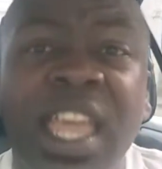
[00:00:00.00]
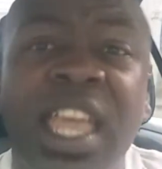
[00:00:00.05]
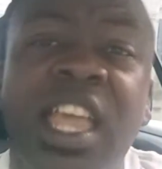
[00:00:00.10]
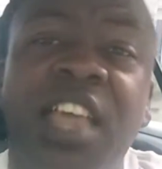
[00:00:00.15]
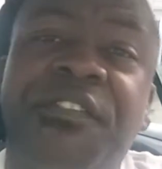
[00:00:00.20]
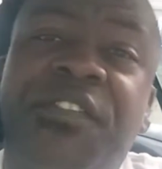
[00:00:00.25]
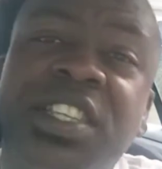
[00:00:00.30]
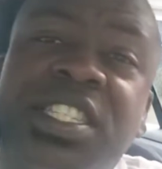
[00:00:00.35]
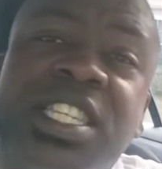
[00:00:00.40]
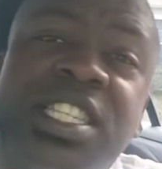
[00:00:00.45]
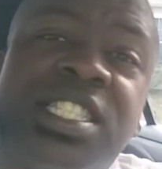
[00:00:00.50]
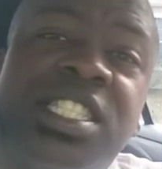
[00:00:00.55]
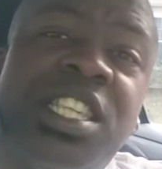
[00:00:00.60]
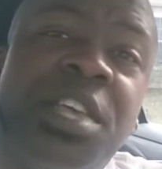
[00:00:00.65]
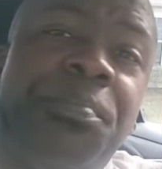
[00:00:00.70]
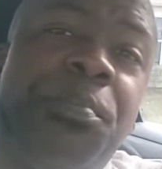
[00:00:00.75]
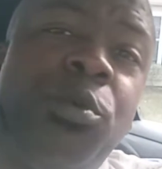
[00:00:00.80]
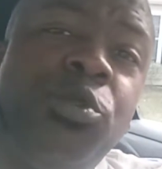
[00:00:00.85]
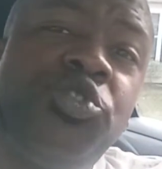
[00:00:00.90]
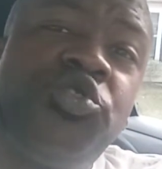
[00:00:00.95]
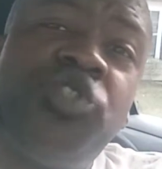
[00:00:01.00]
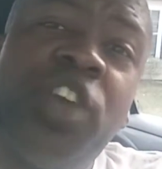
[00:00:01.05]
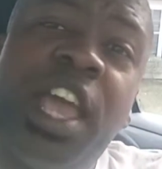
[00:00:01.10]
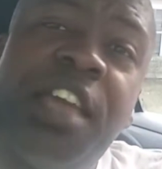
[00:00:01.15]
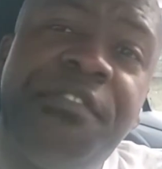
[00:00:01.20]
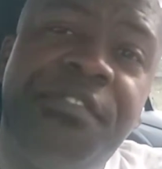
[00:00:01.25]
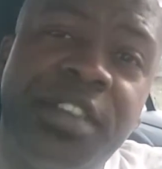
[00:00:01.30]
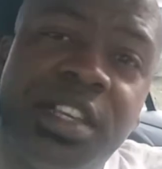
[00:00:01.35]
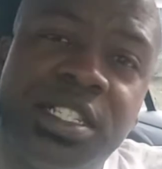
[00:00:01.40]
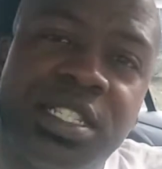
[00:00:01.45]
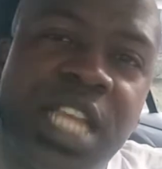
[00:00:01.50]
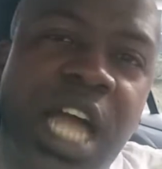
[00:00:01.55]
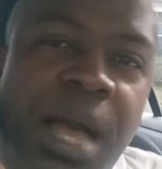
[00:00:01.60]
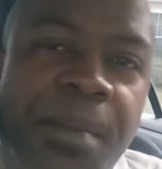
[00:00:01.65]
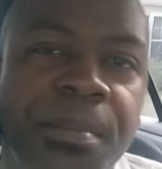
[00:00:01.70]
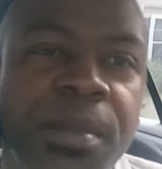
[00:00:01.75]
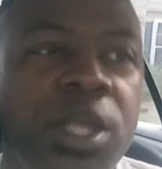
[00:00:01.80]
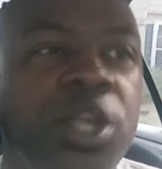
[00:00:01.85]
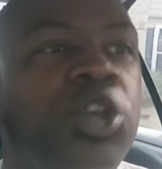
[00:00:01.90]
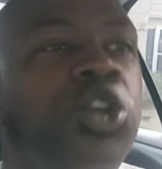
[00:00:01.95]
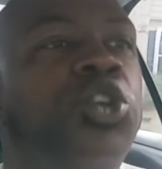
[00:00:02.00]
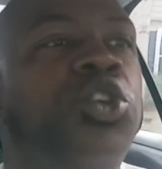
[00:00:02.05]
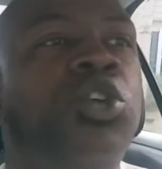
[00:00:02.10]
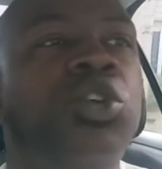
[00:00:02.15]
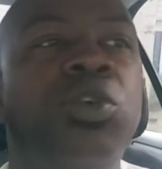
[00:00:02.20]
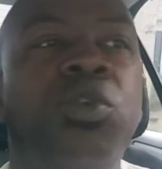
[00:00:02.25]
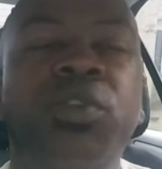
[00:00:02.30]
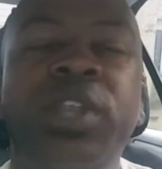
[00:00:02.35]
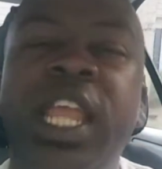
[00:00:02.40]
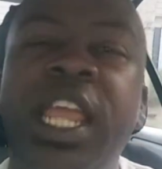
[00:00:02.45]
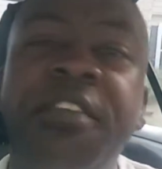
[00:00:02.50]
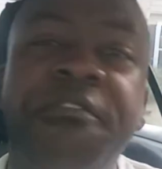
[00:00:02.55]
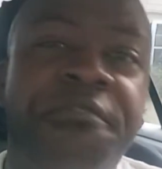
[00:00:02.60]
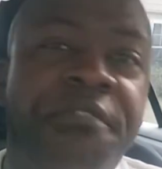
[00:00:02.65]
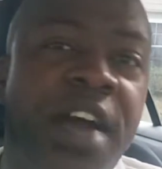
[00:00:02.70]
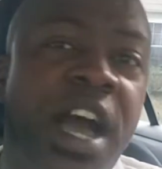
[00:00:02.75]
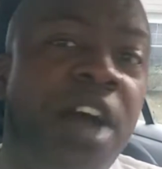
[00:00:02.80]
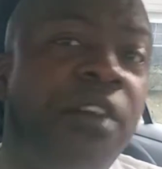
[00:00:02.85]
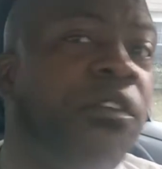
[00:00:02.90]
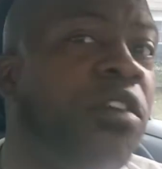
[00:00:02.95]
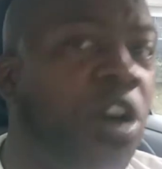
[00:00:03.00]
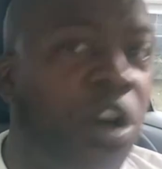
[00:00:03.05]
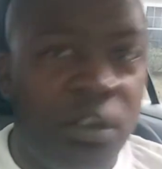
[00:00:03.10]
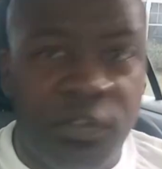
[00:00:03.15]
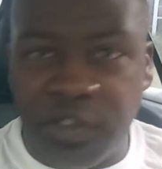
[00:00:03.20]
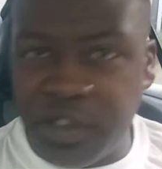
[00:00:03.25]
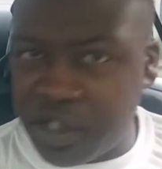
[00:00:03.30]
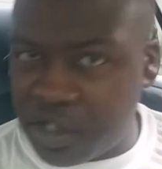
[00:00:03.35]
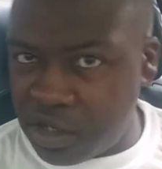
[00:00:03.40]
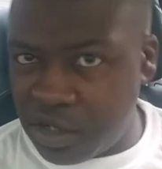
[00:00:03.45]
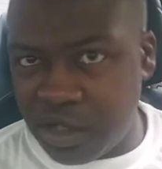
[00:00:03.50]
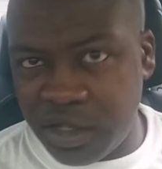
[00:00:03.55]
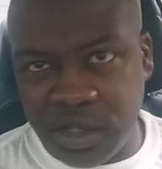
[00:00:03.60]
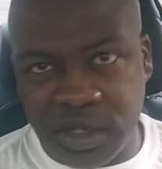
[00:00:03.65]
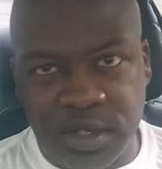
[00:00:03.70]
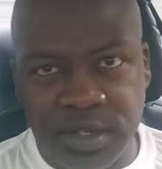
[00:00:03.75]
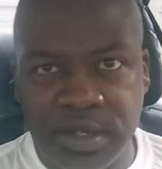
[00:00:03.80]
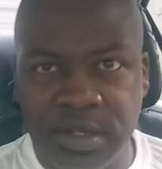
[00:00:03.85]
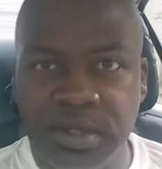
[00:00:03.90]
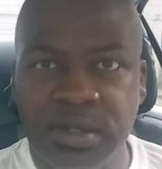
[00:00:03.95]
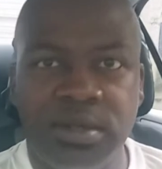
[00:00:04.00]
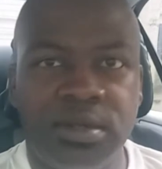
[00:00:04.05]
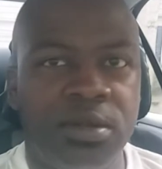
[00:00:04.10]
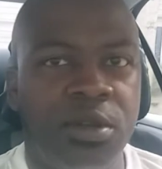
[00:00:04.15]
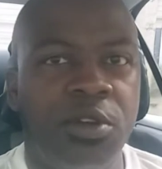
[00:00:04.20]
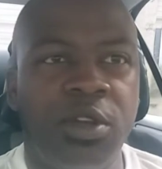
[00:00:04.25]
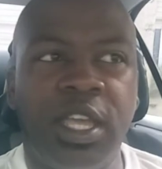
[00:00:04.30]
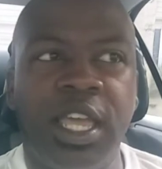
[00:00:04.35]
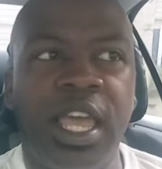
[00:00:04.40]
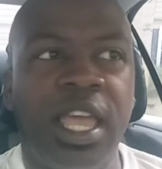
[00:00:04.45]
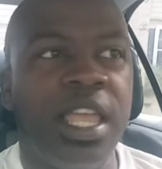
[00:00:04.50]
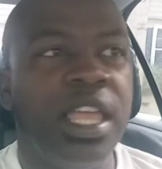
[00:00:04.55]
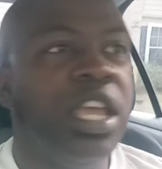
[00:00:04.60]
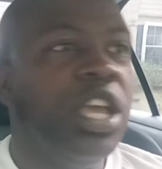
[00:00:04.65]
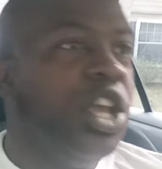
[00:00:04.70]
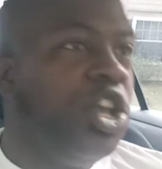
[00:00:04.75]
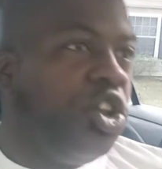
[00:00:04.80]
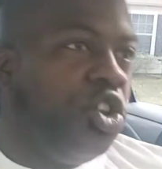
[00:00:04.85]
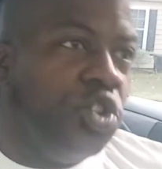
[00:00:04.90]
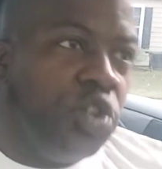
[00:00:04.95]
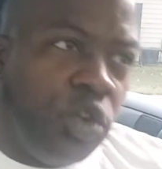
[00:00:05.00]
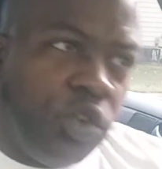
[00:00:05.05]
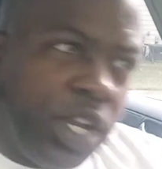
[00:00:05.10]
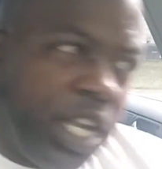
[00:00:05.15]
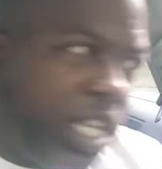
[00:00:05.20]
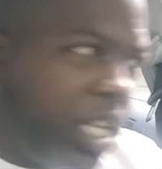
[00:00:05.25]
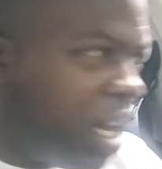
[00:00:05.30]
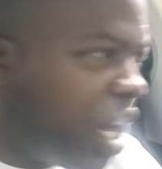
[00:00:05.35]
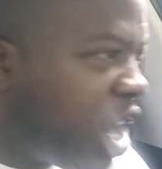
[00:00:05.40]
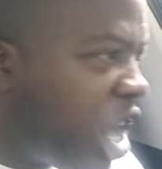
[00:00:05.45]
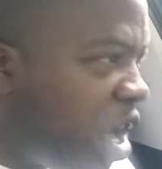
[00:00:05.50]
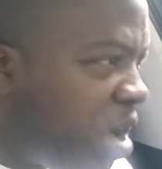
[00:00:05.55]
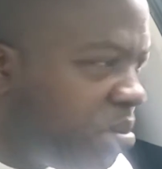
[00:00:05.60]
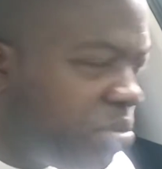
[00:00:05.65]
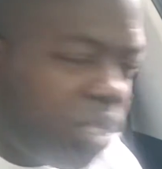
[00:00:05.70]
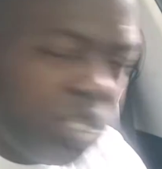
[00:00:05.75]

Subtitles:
If it's a simple traffic stop, you don't need 5 officers. Okay, you don't need to come